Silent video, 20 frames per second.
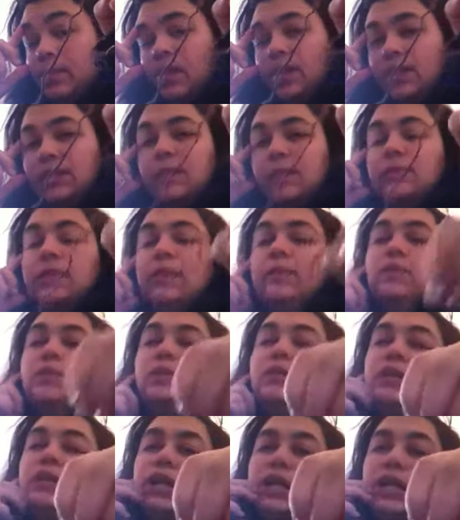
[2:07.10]
Sometimes when
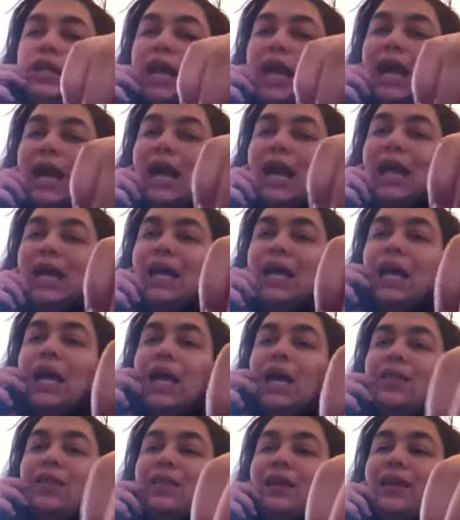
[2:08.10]
you get a knot,
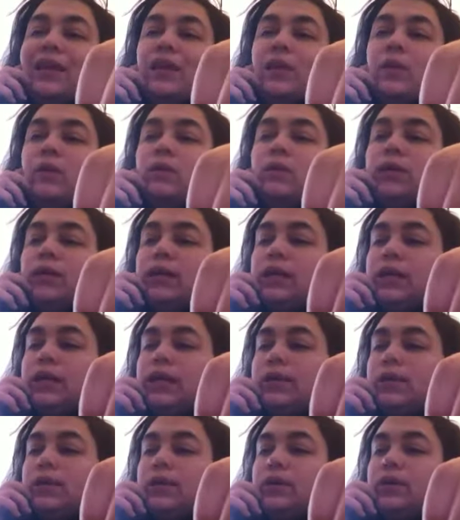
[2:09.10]
they don't
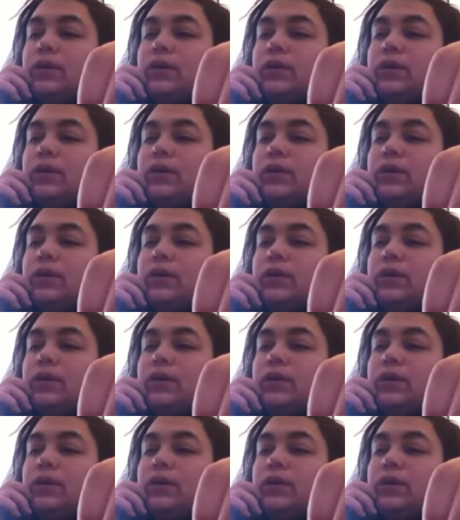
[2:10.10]
keep,